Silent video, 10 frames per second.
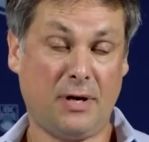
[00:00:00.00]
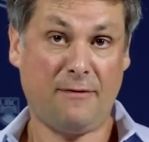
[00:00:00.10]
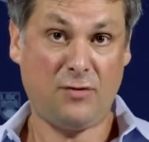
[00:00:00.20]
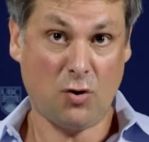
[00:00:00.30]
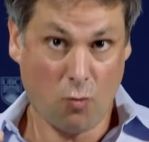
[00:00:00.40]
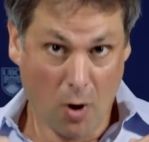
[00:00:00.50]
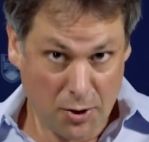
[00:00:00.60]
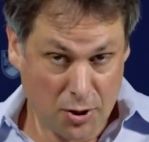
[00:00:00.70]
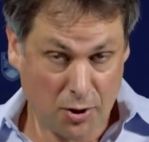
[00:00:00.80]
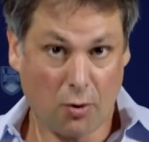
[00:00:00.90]
If you
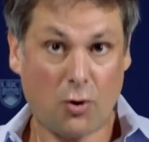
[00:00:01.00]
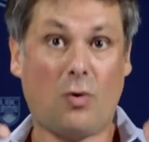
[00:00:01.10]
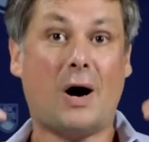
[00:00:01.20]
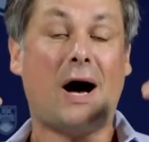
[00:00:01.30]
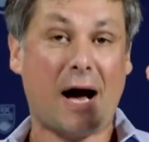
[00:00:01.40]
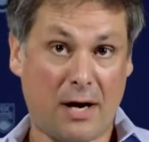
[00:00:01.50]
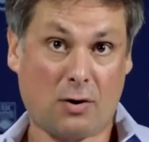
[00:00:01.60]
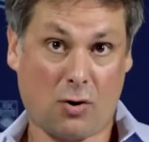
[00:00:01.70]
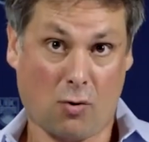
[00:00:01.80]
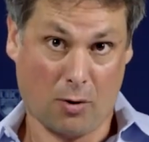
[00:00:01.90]
want to go to a
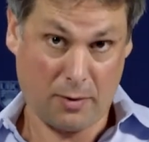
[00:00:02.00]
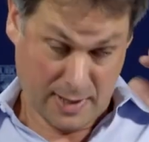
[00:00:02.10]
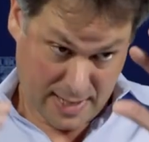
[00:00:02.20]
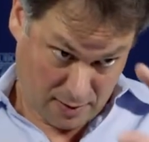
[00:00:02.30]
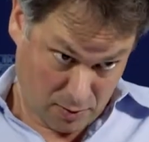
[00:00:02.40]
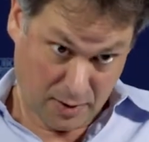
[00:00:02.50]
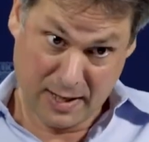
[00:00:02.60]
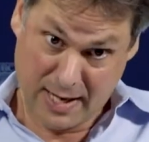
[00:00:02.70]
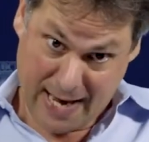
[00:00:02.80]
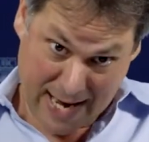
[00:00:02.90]
higher court, and
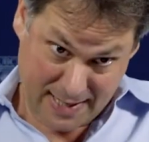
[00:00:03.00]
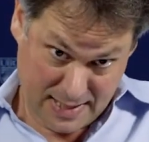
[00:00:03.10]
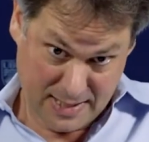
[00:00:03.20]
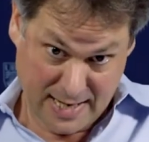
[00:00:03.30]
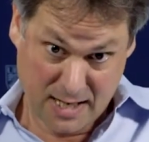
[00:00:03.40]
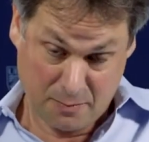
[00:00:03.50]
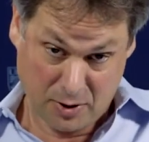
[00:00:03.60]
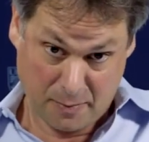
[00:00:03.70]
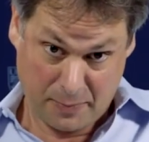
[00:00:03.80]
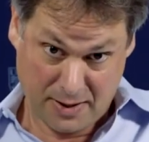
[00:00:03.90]
looking at
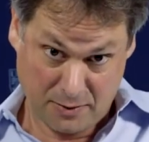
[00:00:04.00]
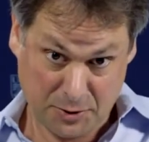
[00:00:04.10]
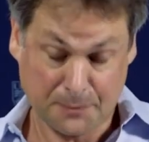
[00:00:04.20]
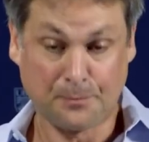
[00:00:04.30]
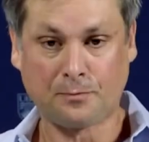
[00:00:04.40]
indictable appeals,